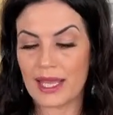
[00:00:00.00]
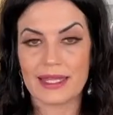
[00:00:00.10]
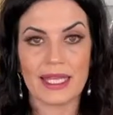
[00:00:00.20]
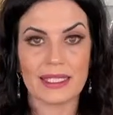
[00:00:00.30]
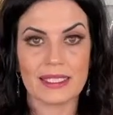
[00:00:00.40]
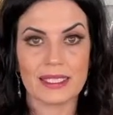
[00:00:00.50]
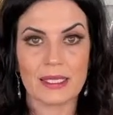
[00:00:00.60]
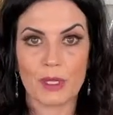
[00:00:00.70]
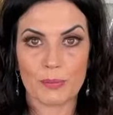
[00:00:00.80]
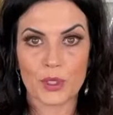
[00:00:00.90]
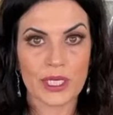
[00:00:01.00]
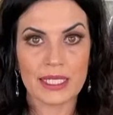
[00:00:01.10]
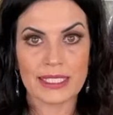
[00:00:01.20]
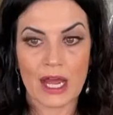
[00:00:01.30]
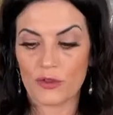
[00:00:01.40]
I think it's some of the
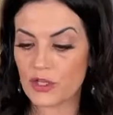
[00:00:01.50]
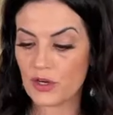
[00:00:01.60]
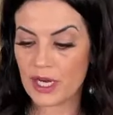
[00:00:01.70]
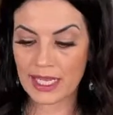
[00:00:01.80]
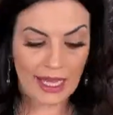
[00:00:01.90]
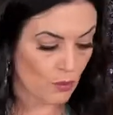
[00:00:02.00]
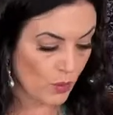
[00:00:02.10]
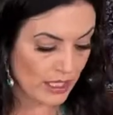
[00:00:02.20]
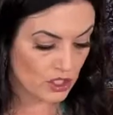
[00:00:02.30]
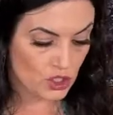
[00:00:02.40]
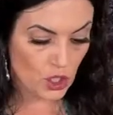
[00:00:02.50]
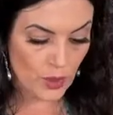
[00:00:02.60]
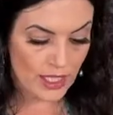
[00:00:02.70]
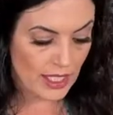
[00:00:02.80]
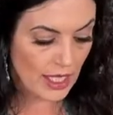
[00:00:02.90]
prettiest out there, and I can't wait to
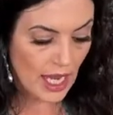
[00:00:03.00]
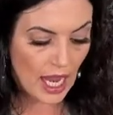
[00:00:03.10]
show it.